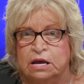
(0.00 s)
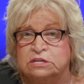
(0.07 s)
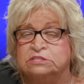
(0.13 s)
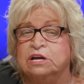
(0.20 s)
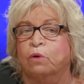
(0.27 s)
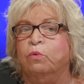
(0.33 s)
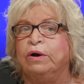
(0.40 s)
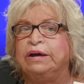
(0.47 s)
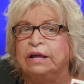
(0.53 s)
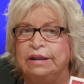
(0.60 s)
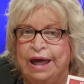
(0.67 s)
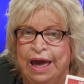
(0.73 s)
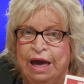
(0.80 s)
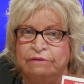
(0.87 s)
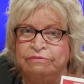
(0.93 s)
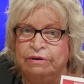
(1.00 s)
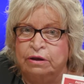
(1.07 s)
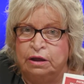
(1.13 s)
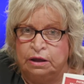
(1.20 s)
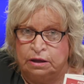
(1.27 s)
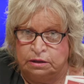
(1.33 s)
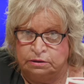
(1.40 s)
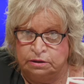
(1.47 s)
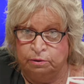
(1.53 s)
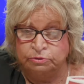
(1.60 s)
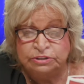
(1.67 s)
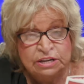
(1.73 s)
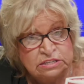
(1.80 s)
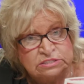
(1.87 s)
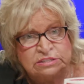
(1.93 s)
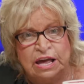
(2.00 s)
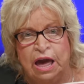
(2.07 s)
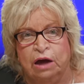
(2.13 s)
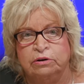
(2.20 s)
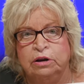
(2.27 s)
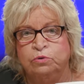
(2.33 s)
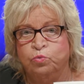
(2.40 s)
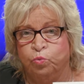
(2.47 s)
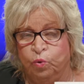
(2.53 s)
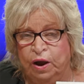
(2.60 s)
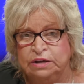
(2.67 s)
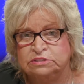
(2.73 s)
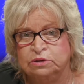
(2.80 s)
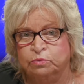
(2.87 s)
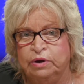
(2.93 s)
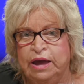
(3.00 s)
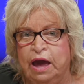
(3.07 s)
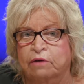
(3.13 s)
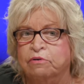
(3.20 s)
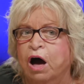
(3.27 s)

so we can have the discounted rates that we have.